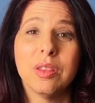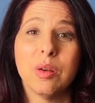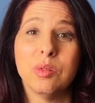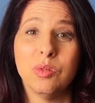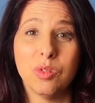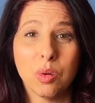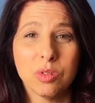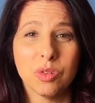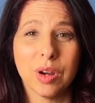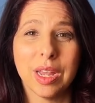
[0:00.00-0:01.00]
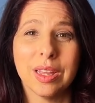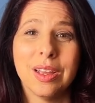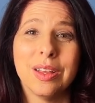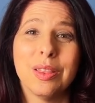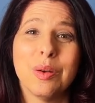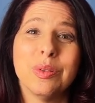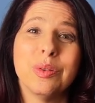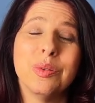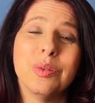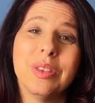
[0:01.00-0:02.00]
those who don't drink, those
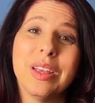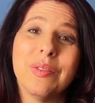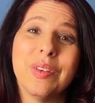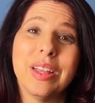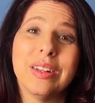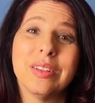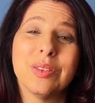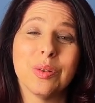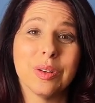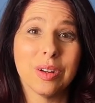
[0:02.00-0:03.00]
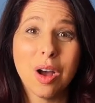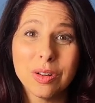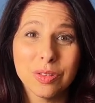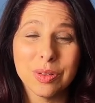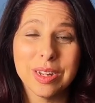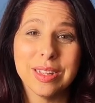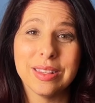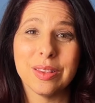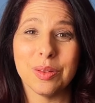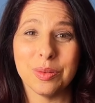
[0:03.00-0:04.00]
who live in certain
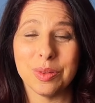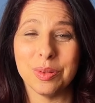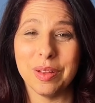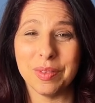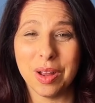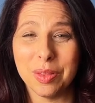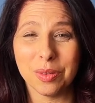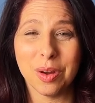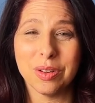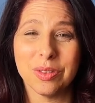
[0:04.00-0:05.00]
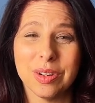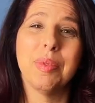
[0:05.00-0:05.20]
countries, those who live in other countries,